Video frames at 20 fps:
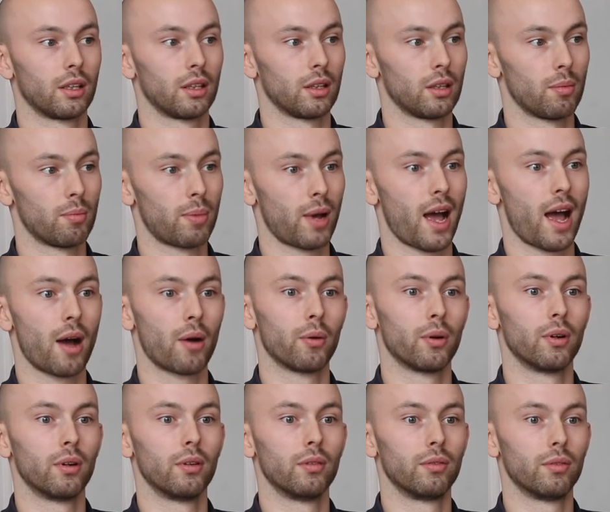the
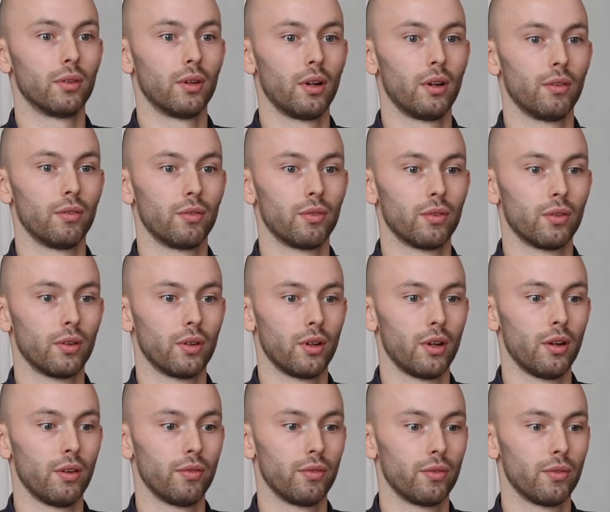power of
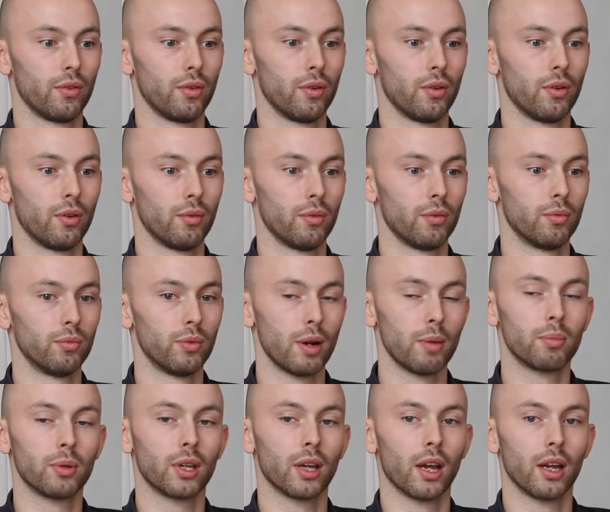the
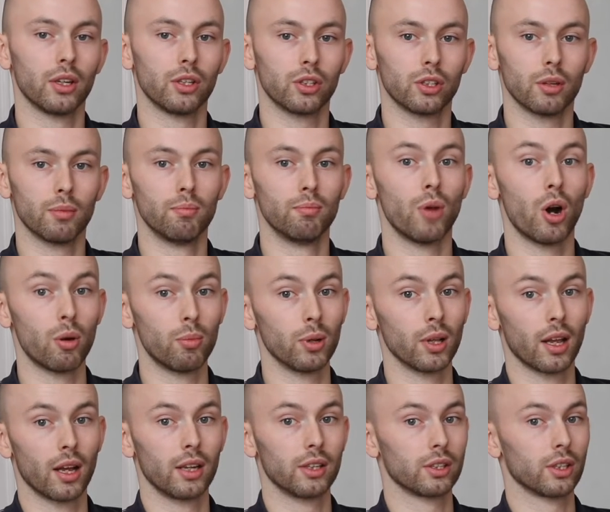rib cage to
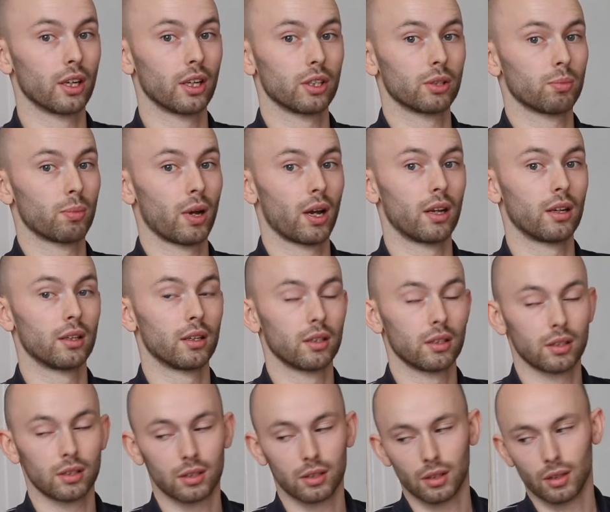mobilize our spine.
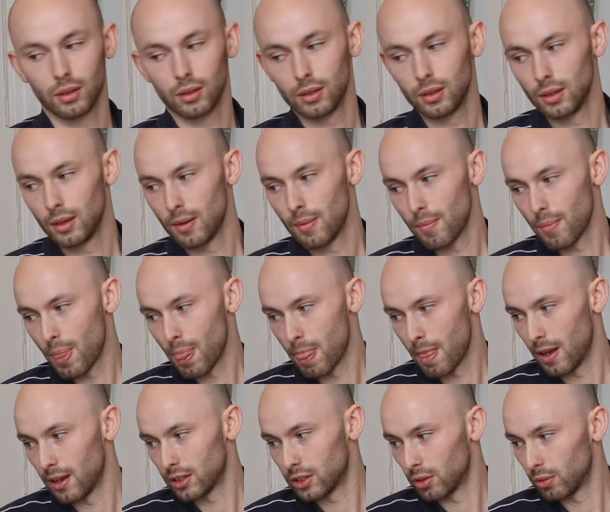So
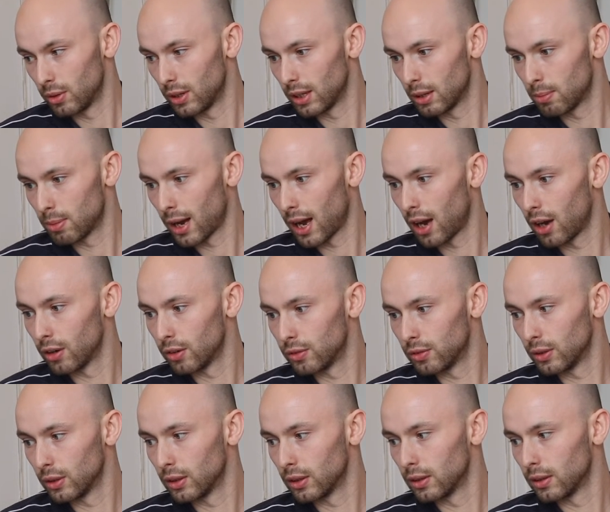it's a really
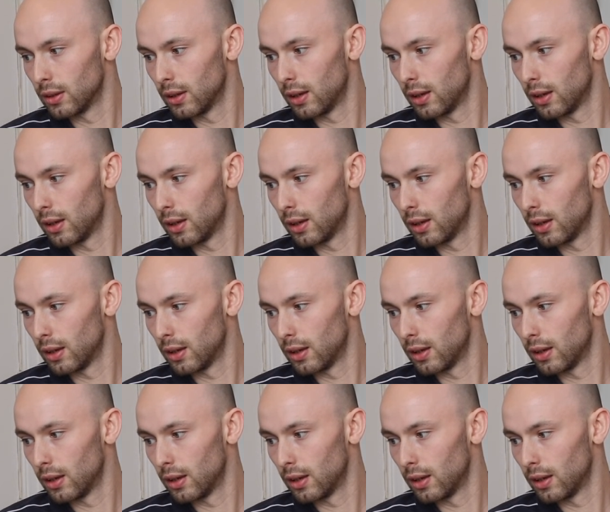powerful